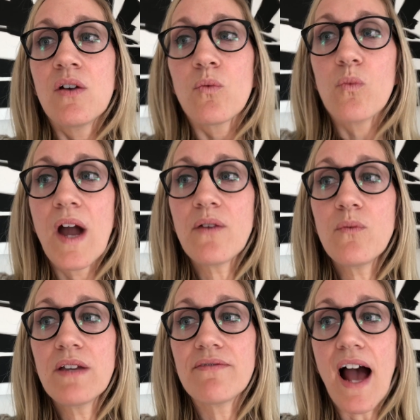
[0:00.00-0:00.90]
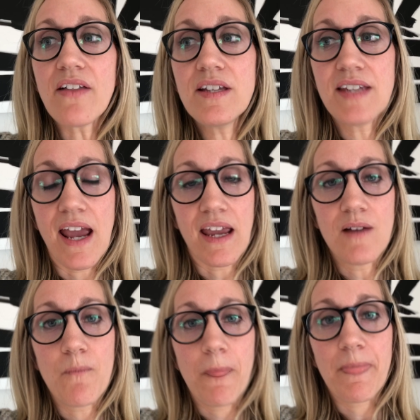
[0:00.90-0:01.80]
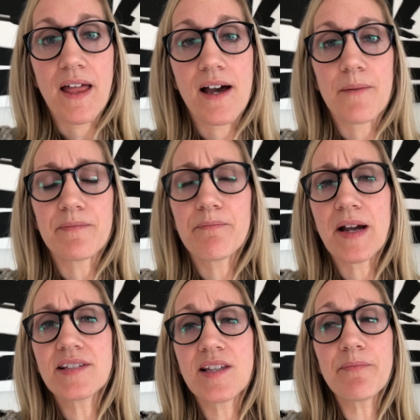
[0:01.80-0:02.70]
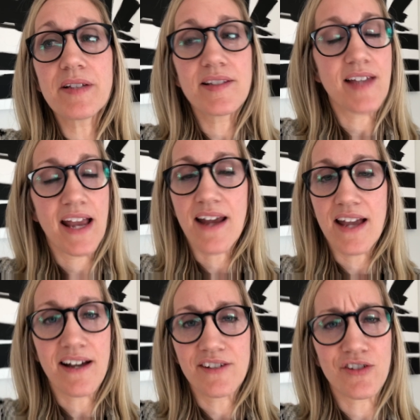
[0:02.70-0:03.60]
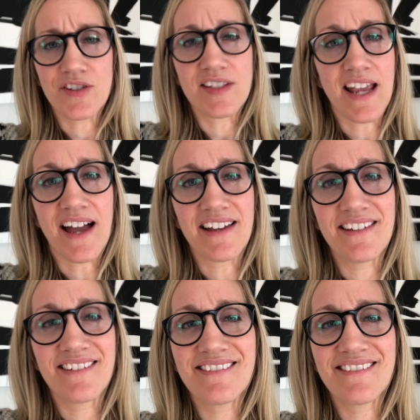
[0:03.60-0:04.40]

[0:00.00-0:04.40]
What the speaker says: When we validate, by simply saying I understand,